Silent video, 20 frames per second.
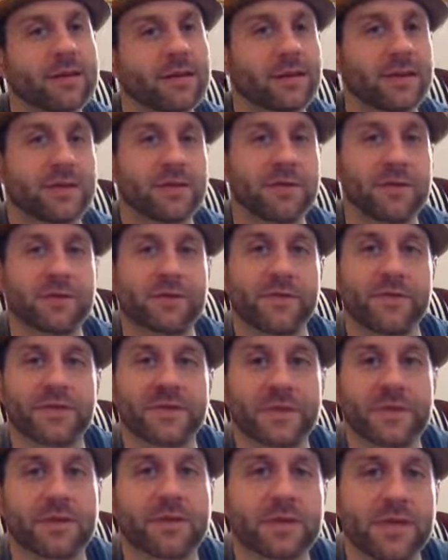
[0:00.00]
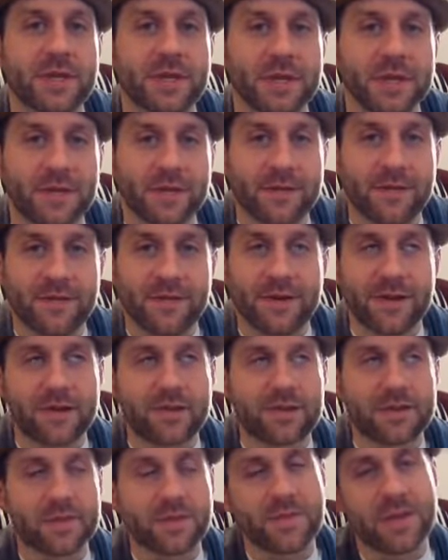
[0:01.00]
I don't know if you saw the video
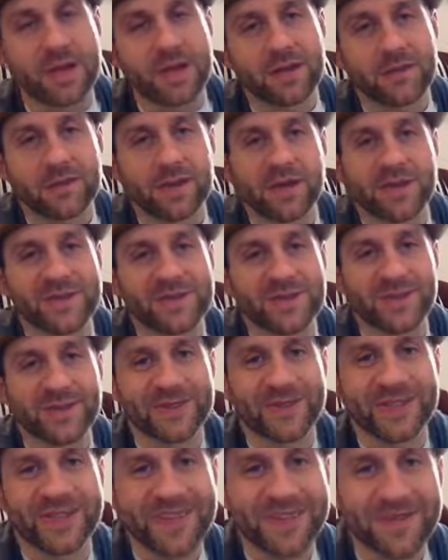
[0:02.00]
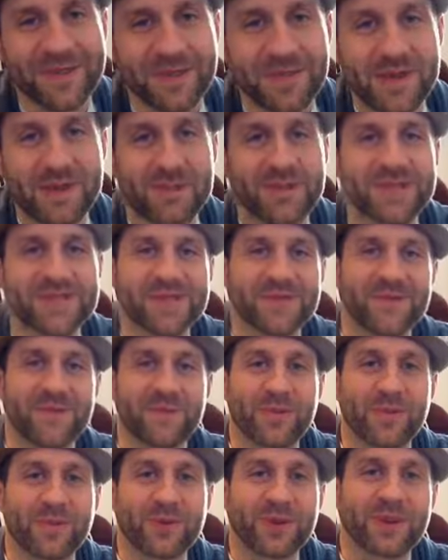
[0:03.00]
that's been making the rounds all day of the BBC
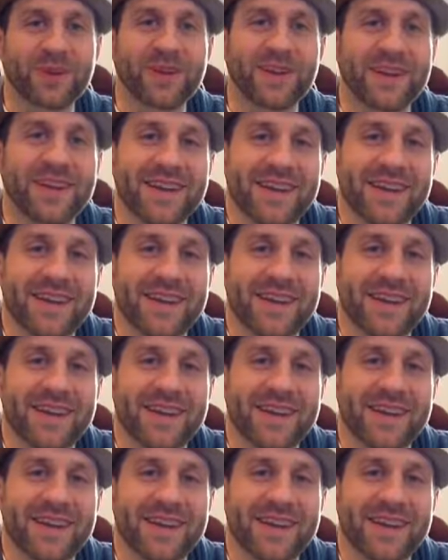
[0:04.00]
reporter